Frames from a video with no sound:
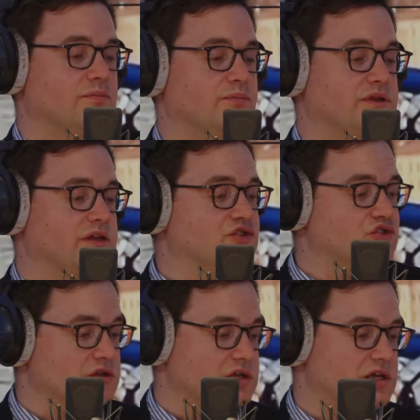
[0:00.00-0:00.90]

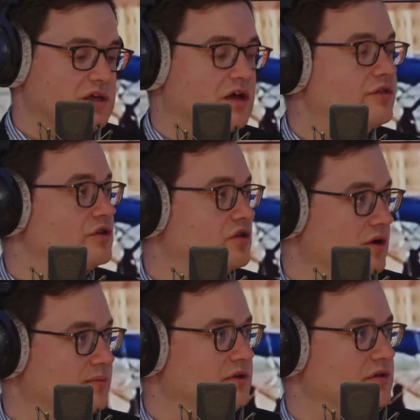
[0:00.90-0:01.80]
potentially other
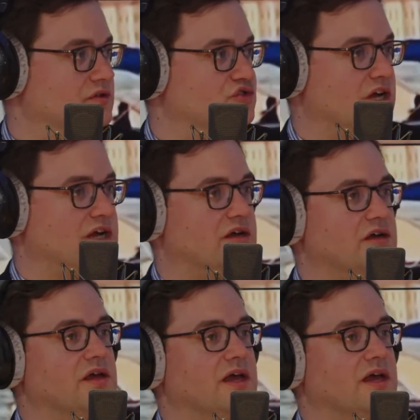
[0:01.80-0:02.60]
corrupt deals in China,